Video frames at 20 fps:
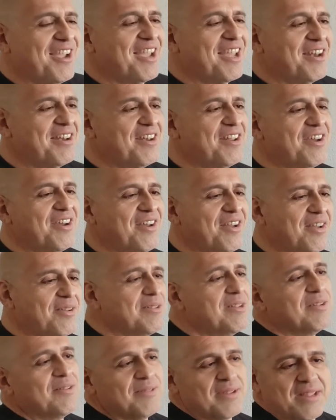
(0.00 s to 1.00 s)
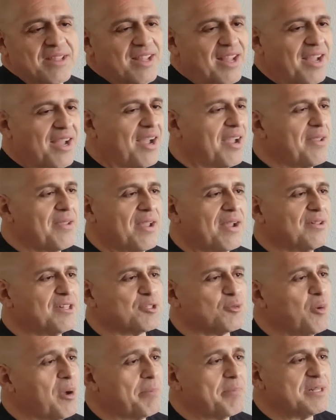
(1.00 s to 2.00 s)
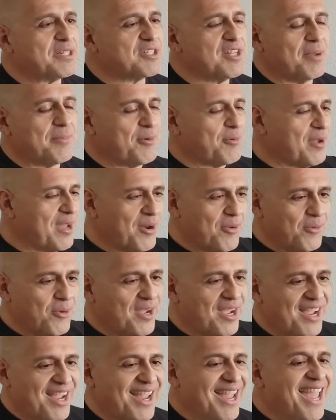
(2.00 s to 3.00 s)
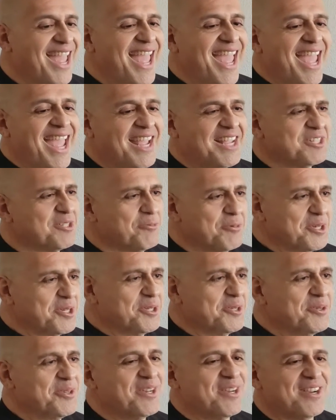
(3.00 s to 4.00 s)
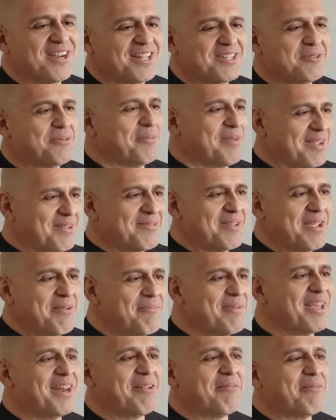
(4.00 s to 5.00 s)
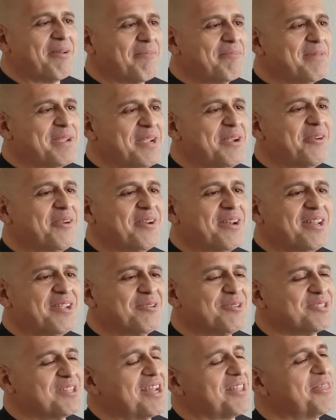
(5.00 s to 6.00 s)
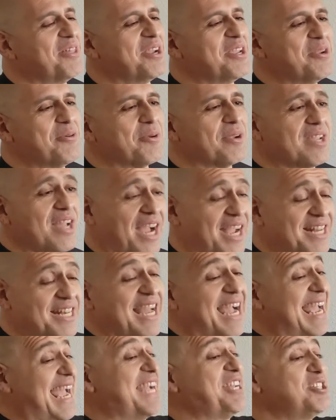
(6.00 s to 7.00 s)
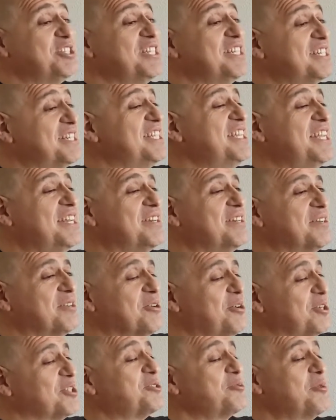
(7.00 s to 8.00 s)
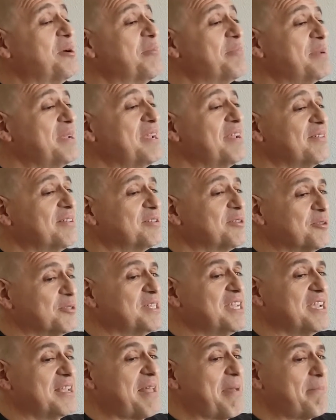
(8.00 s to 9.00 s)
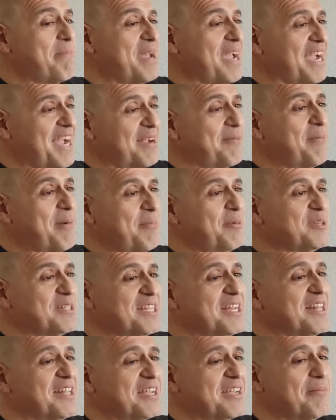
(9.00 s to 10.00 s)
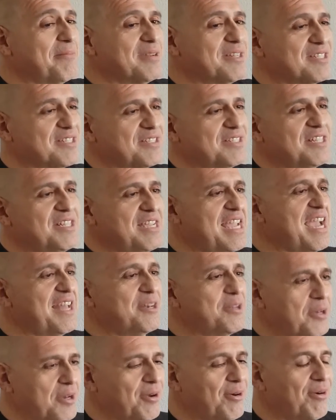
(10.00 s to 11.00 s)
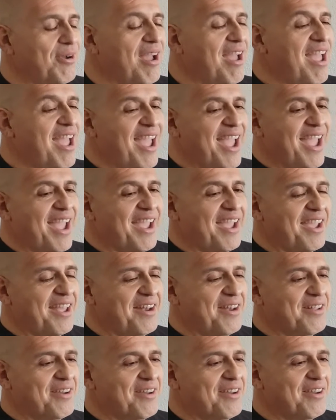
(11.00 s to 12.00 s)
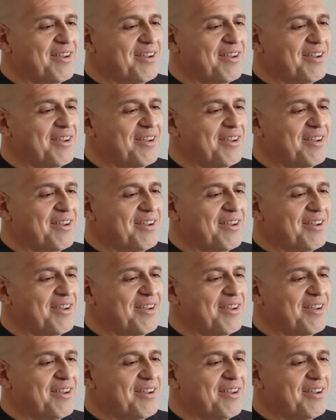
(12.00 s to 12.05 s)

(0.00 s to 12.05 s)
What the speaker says: And Swampy saw me right away. He's like, what are you doing here? And I told him, hey man, I'm here. And he goes, I thought you were, I actually did call Swampy. Take that back. I remember telling him, because he had to know. And